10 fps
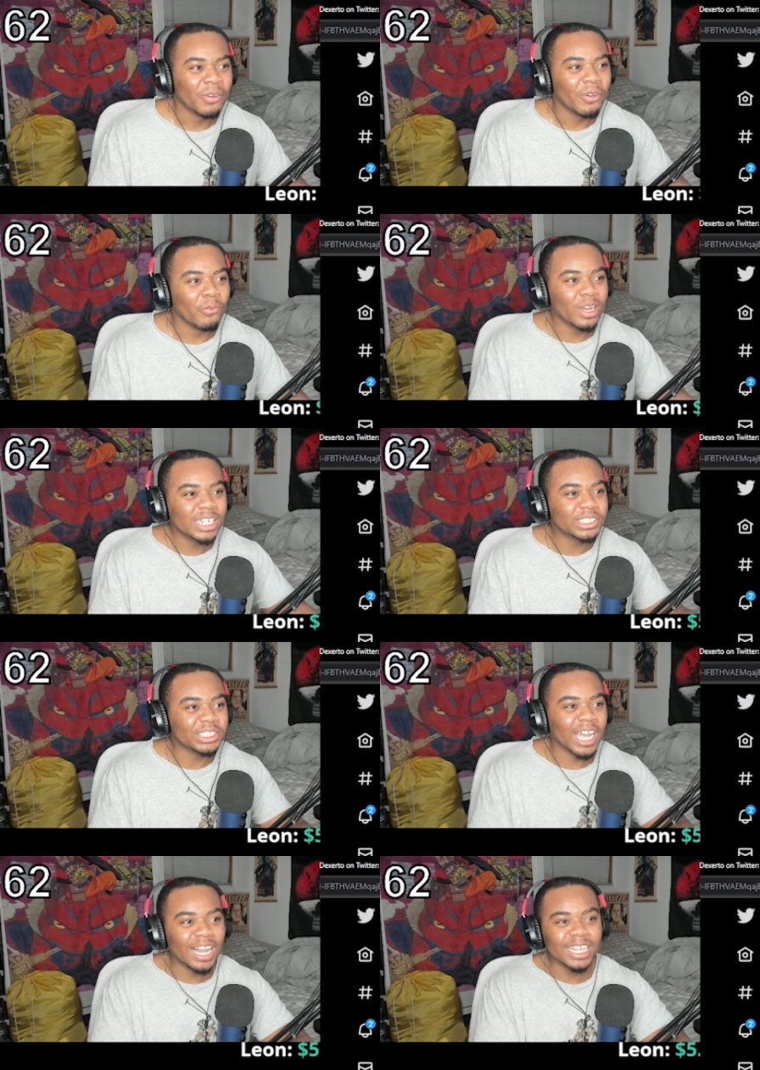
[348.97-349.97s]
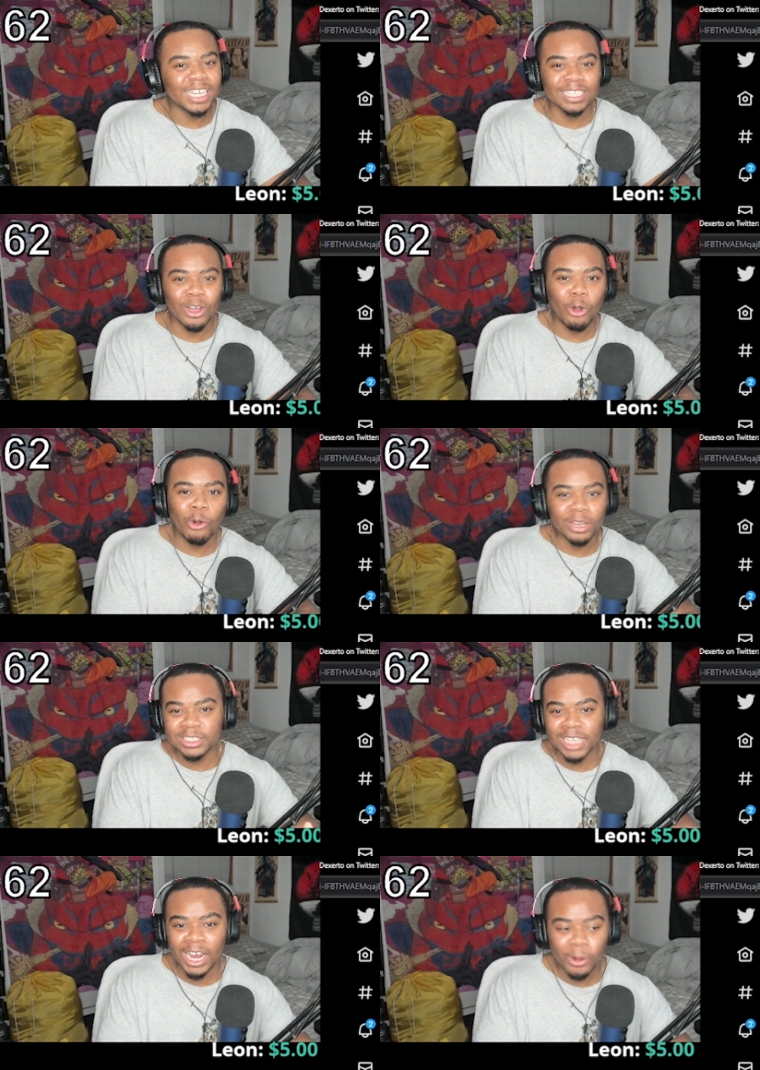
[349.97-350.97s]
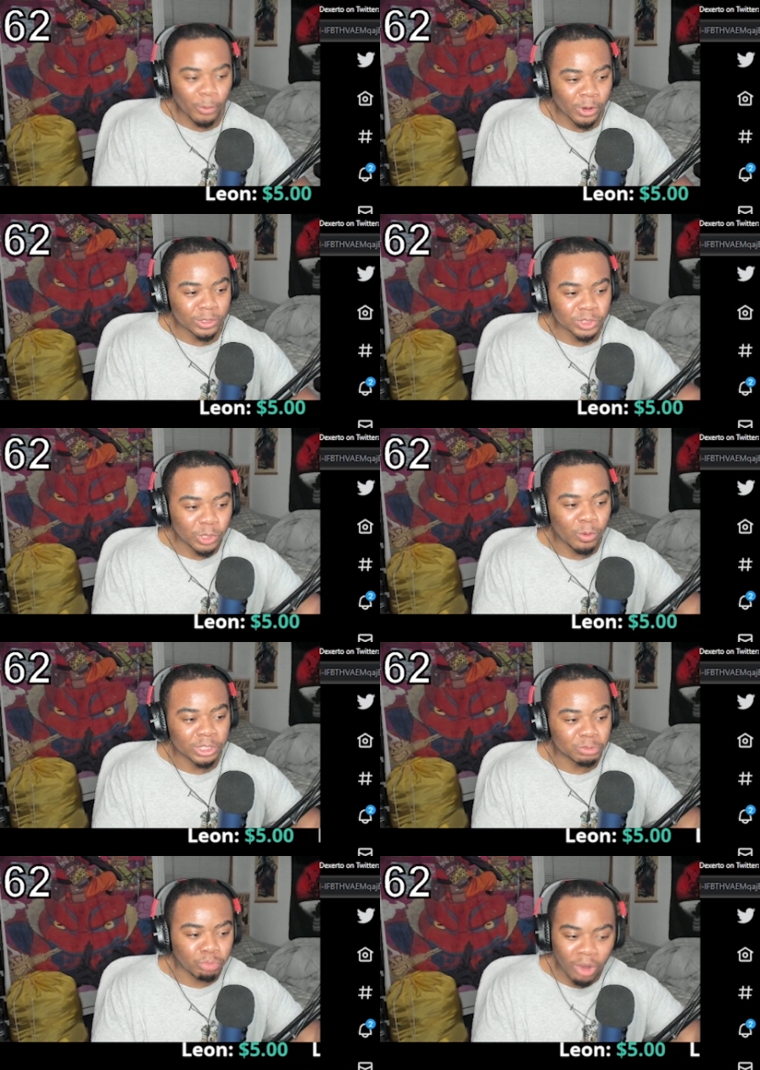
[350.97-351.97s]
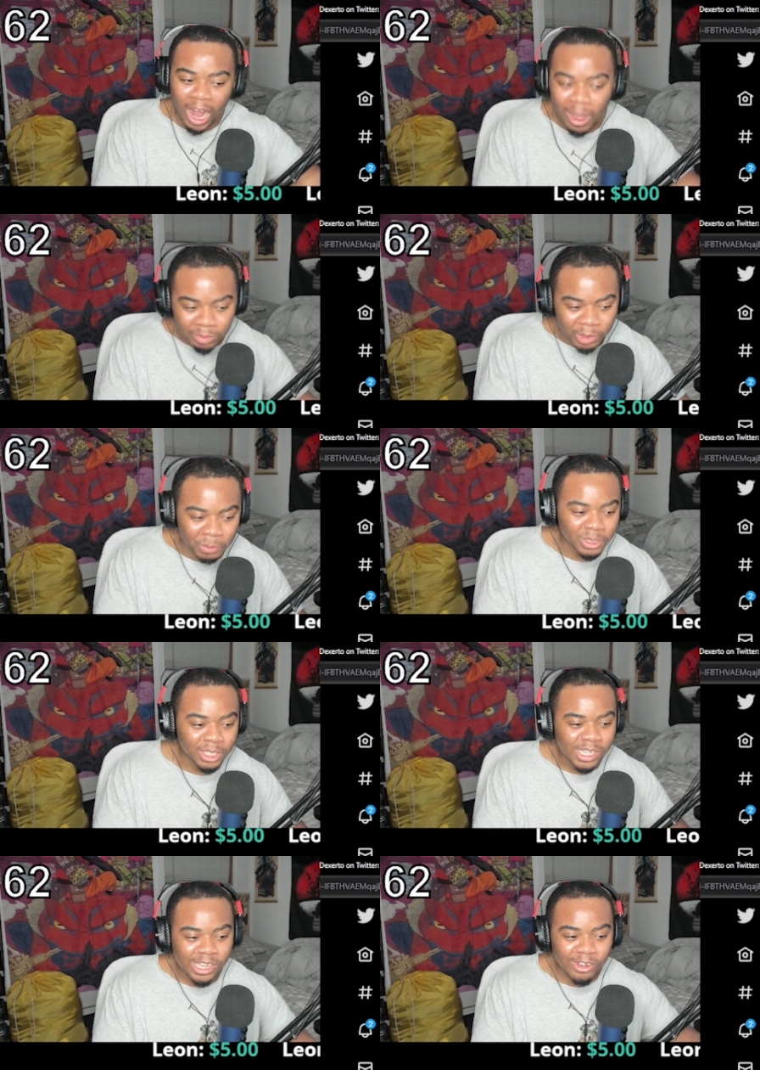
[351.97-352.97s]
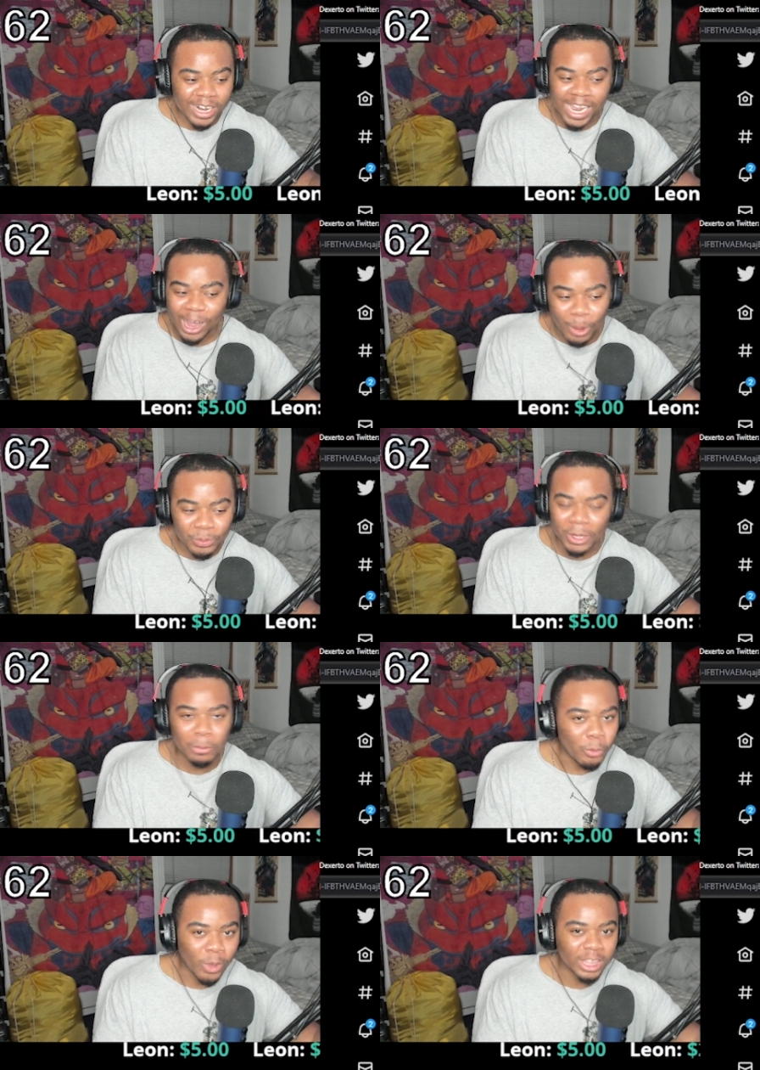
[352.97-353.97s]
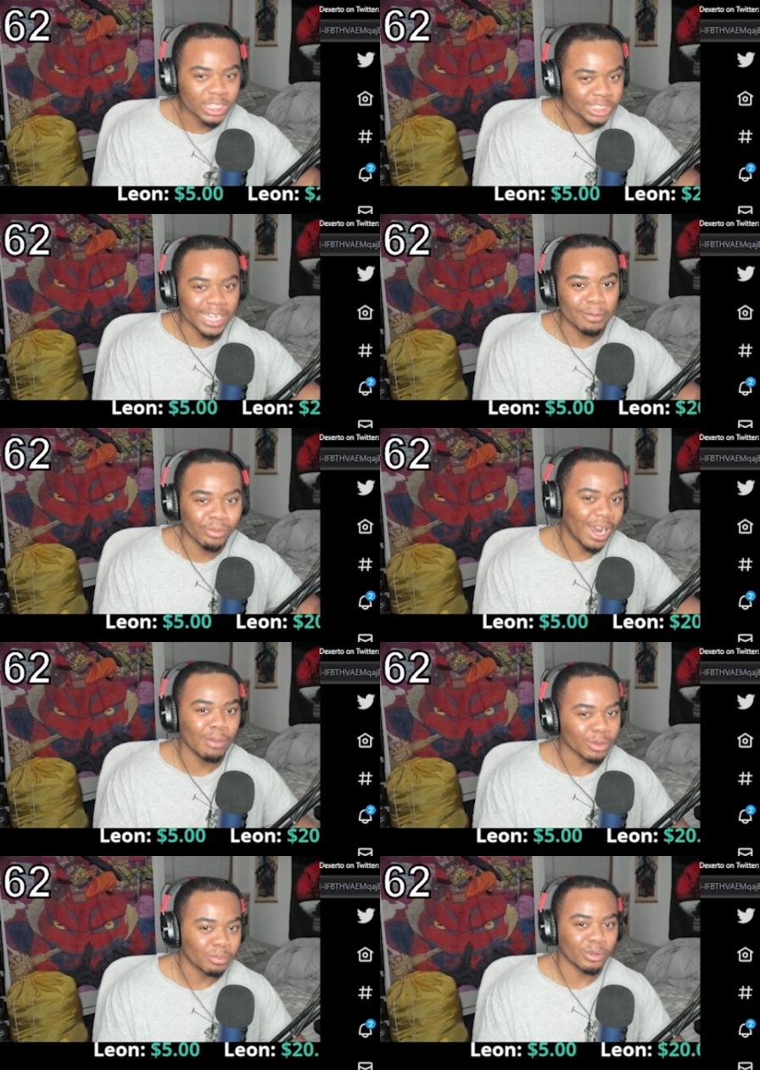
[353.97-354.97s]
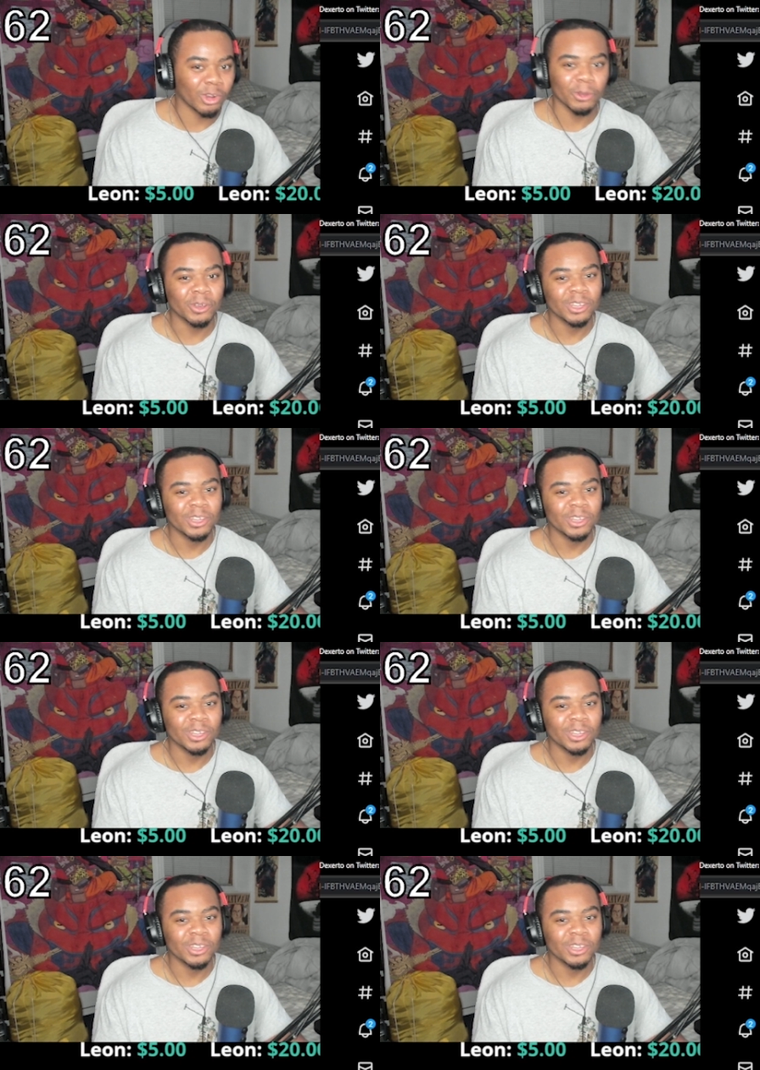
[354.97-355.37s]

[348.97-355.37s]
What is telling the whole entire world someone's problem gonna help them with said problem, bro?